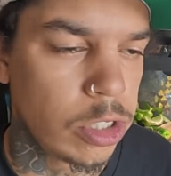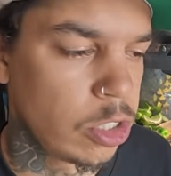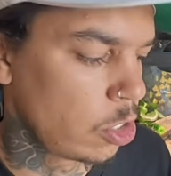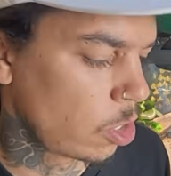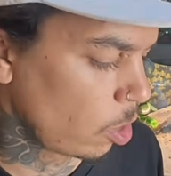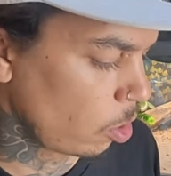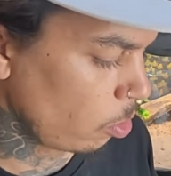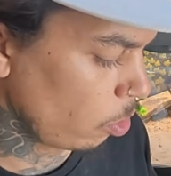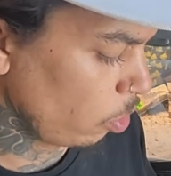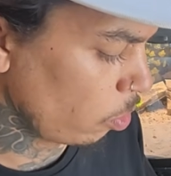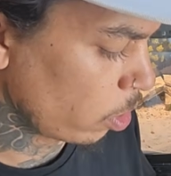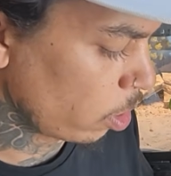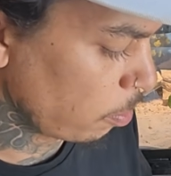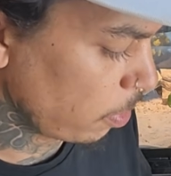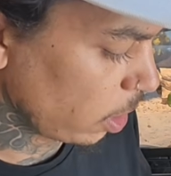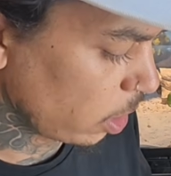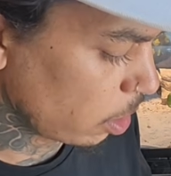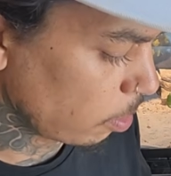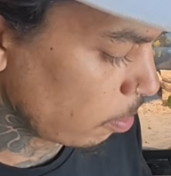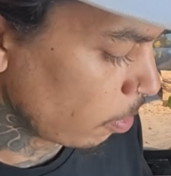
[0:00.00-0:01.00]
in general, you want to
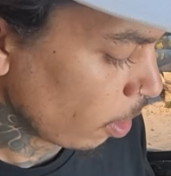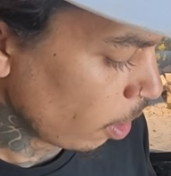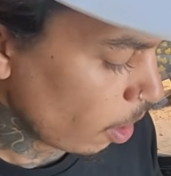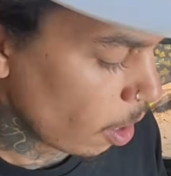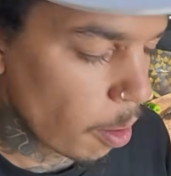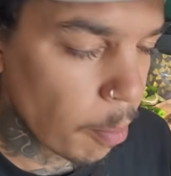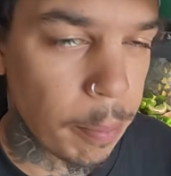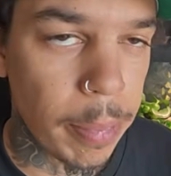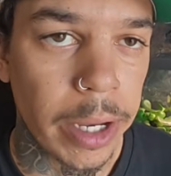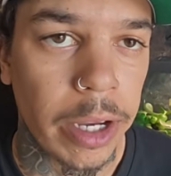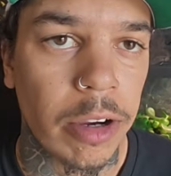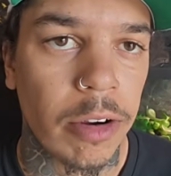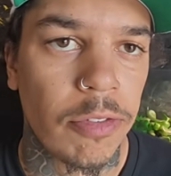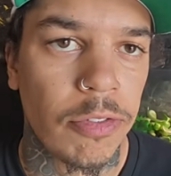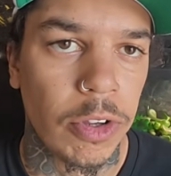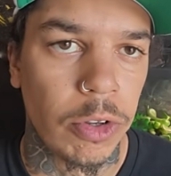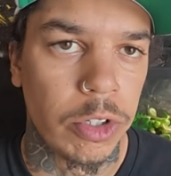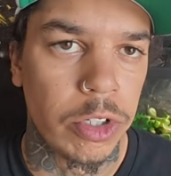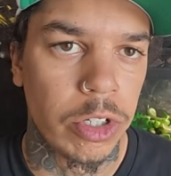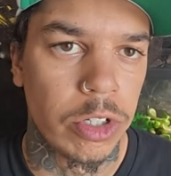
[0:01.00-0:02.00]
make them bigger
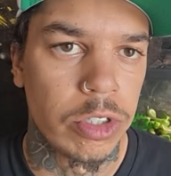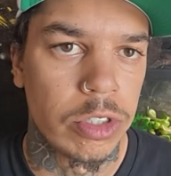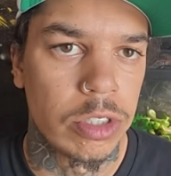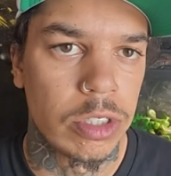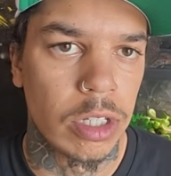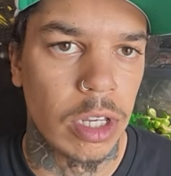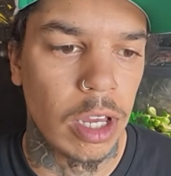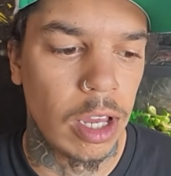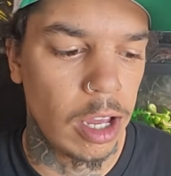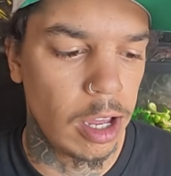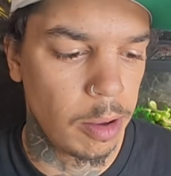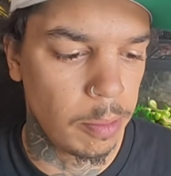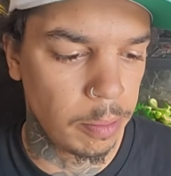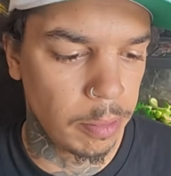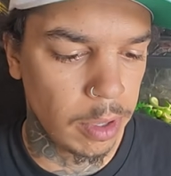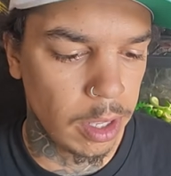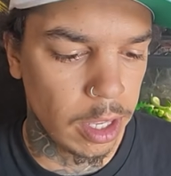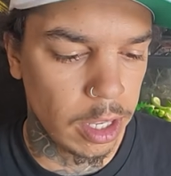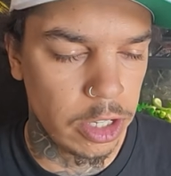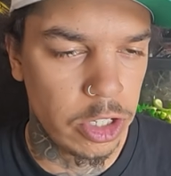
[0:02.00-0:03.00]
filters,
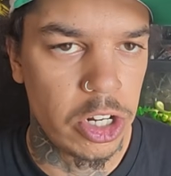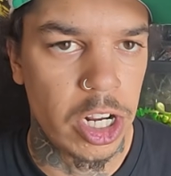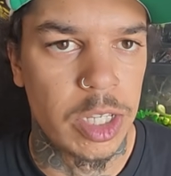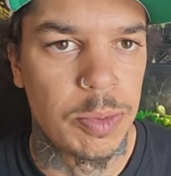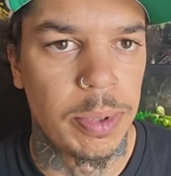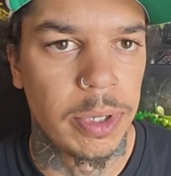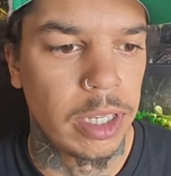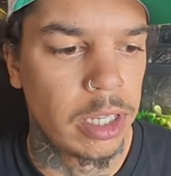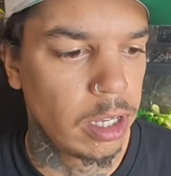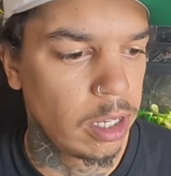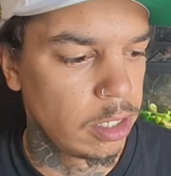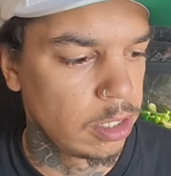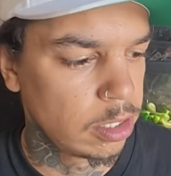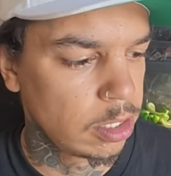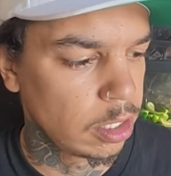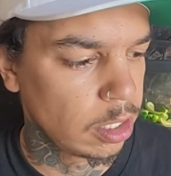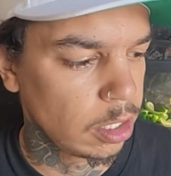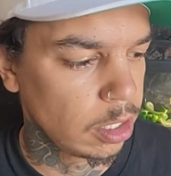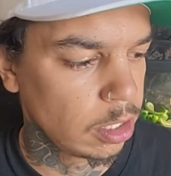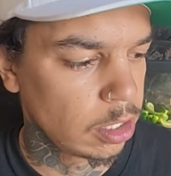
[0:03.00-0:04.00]
just because
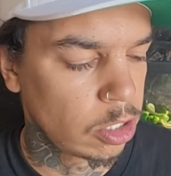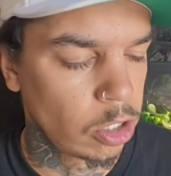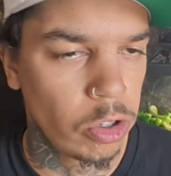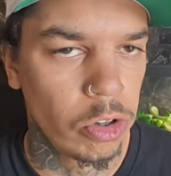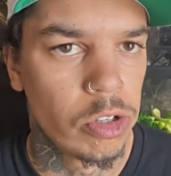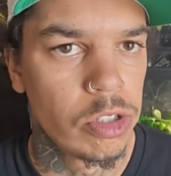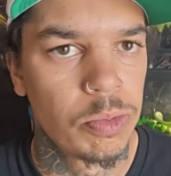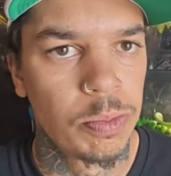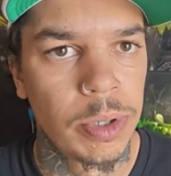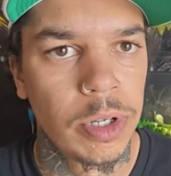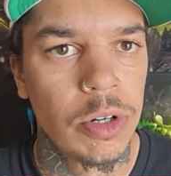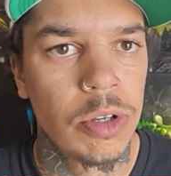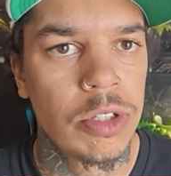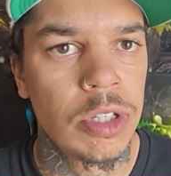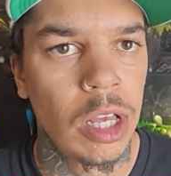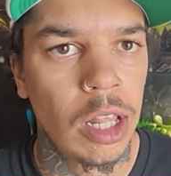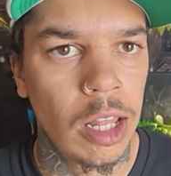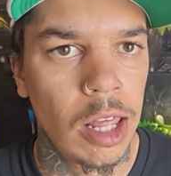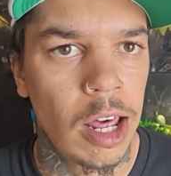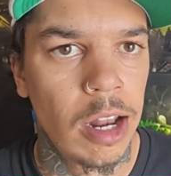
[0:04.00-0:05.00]
turtles produce
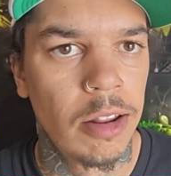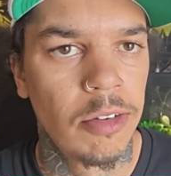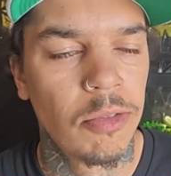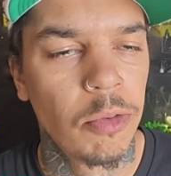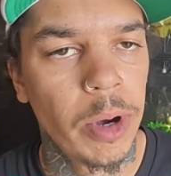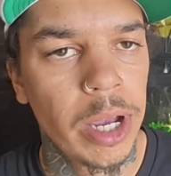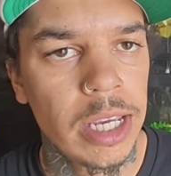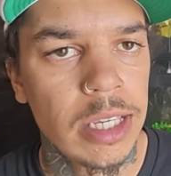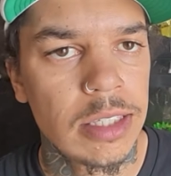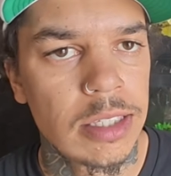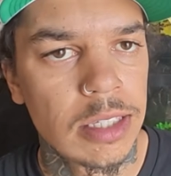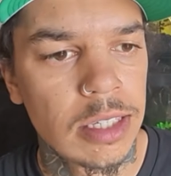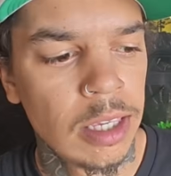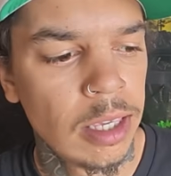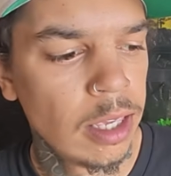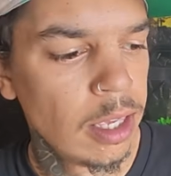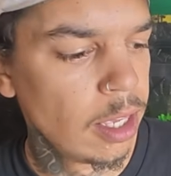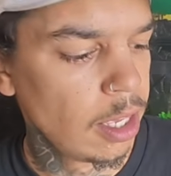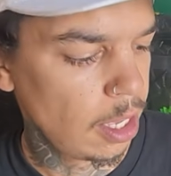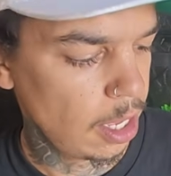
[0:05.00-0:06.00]
a lot of waste,
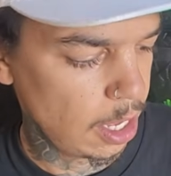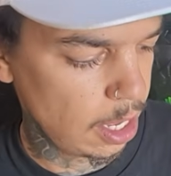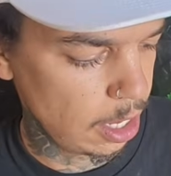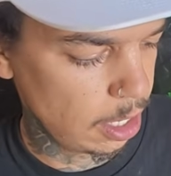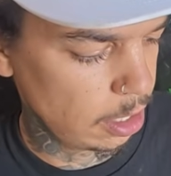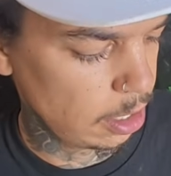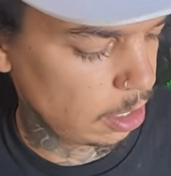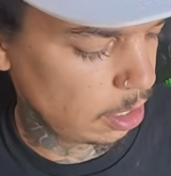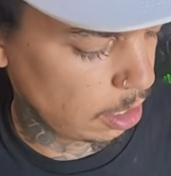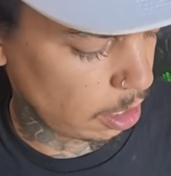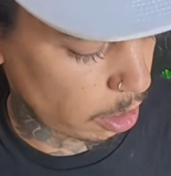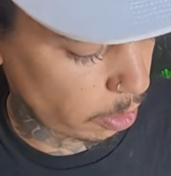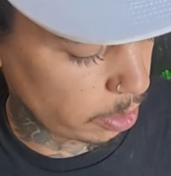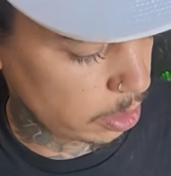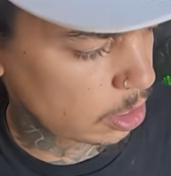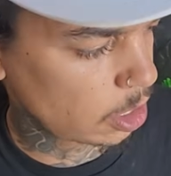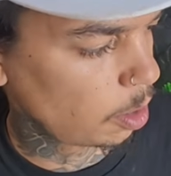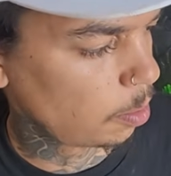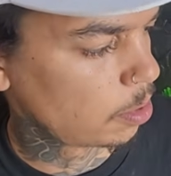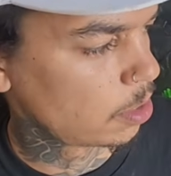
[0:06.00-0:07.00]
and it always
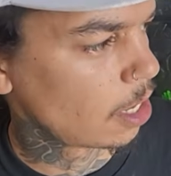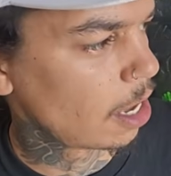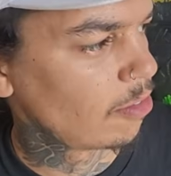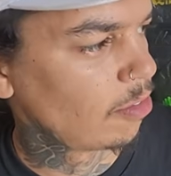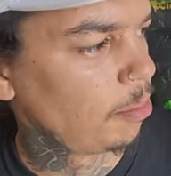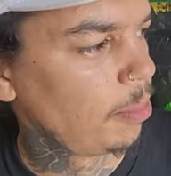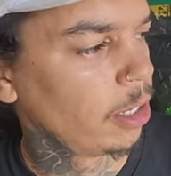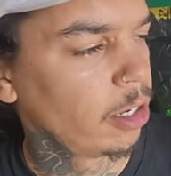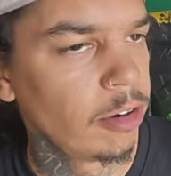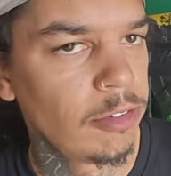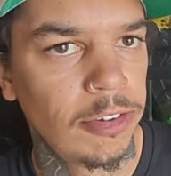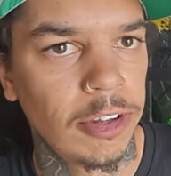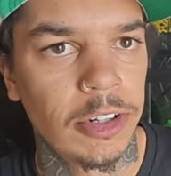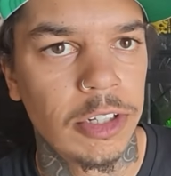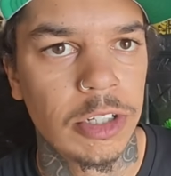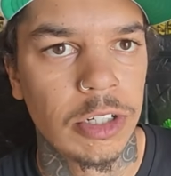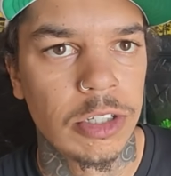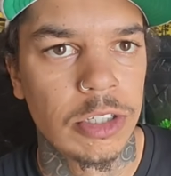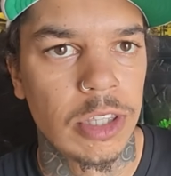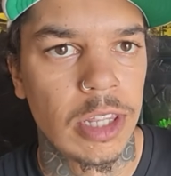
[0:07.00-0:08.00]
helps to have a bigger
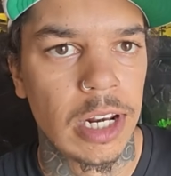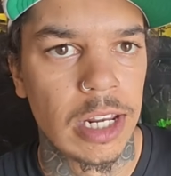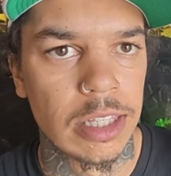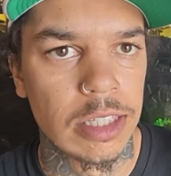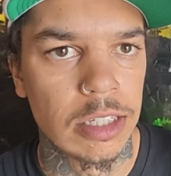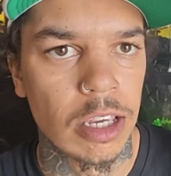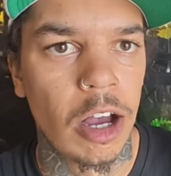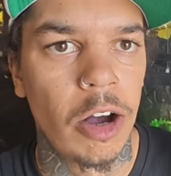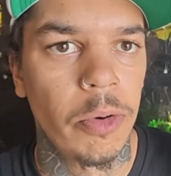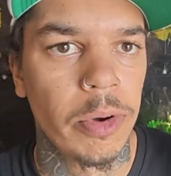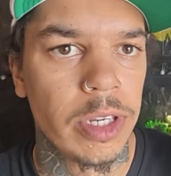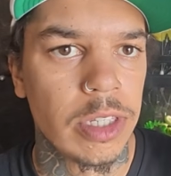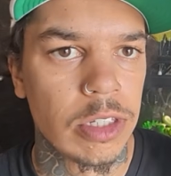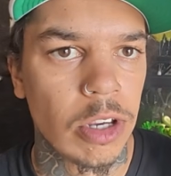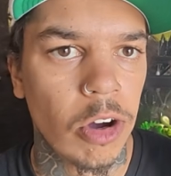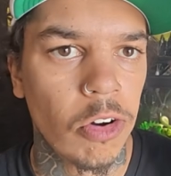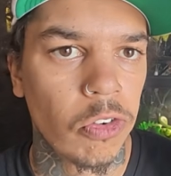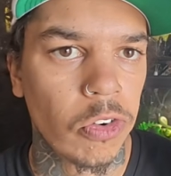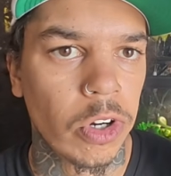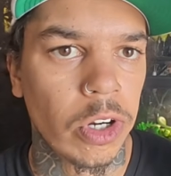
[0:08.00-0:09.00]
filter so that it's always
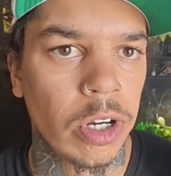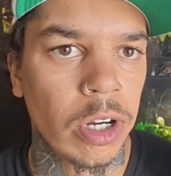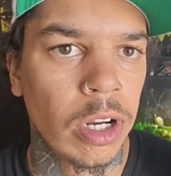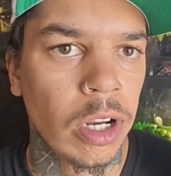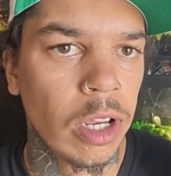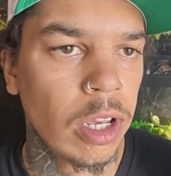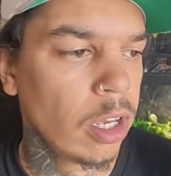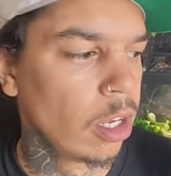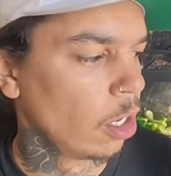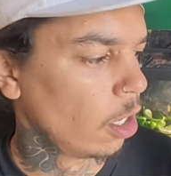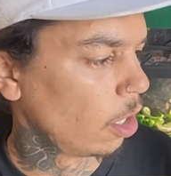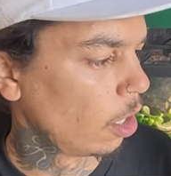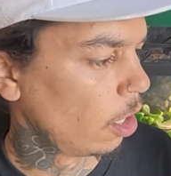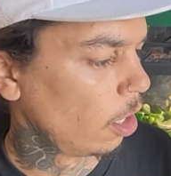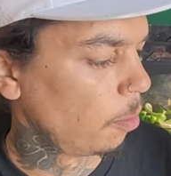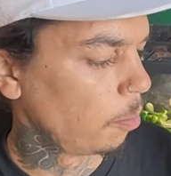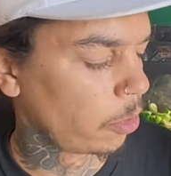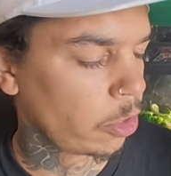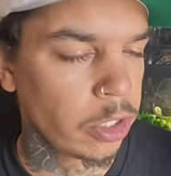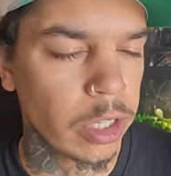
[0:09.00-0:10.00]
over
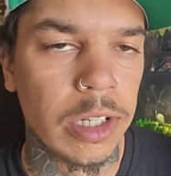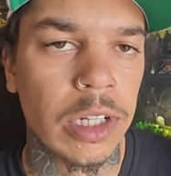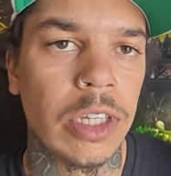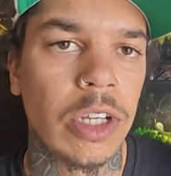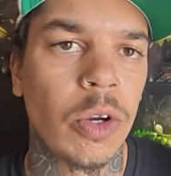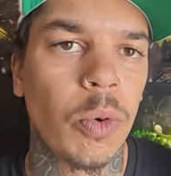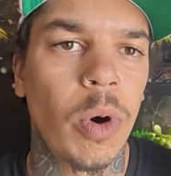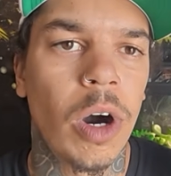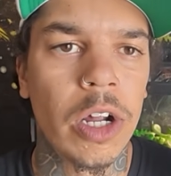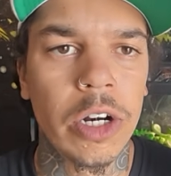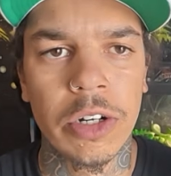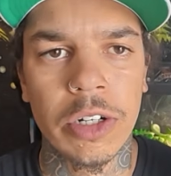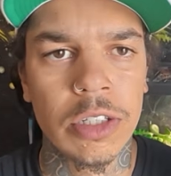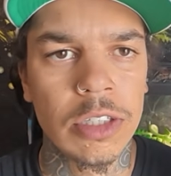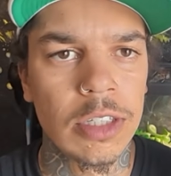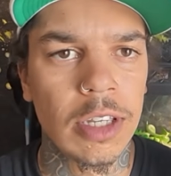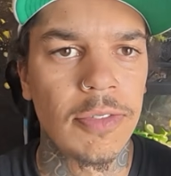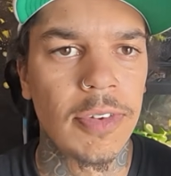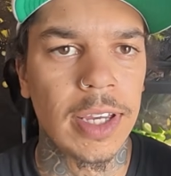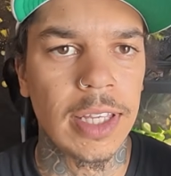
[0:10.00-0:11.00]
cleaning your water and
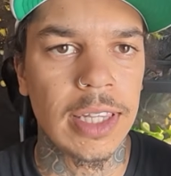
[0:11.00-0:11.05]
stuff like